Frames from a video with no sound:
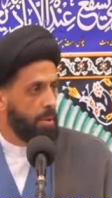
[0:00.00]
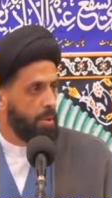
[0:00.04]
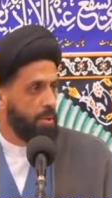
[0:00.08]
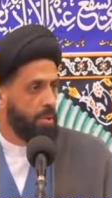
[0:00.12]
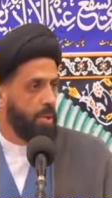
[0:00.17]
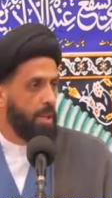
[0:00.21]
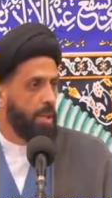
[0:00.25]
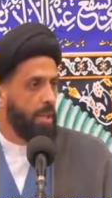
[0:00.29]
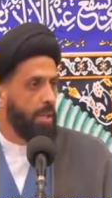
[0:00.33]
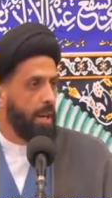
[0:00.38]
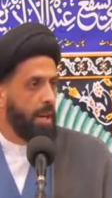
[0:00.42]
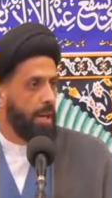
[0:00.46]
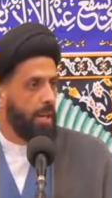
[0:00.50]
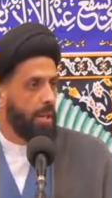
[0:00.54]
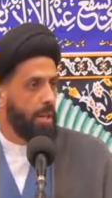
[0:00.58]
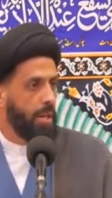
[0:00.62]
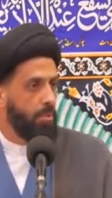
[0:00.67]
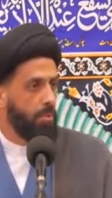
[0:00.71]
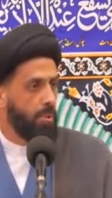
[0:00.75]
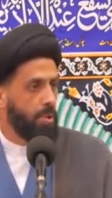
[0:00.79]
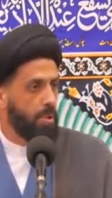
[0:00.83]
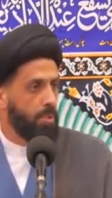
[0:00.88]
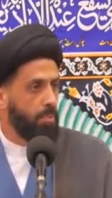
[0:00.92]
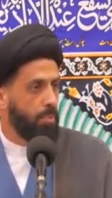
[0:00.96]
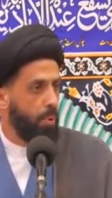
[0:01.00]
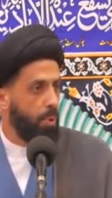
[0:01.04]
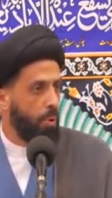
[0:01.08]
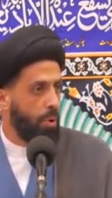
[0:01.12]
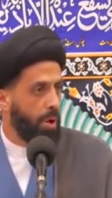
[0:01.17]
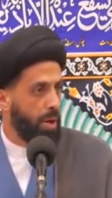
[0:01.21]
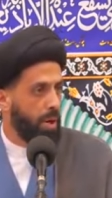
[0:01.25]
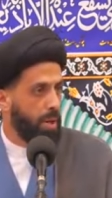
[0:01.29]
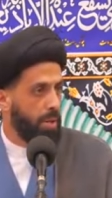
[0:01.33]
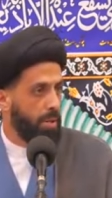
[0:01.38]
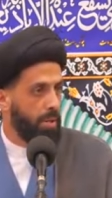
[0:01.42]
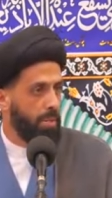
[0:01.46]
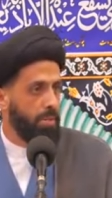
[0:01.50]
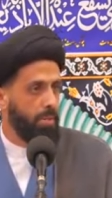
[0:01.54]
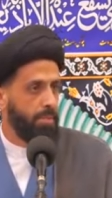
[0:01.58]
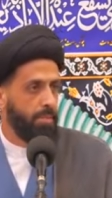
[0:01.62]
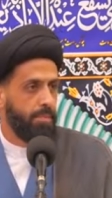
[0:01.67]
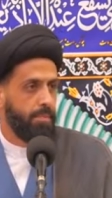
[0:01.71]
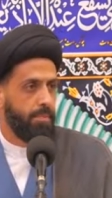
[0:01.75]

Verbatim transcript: city that he was born in,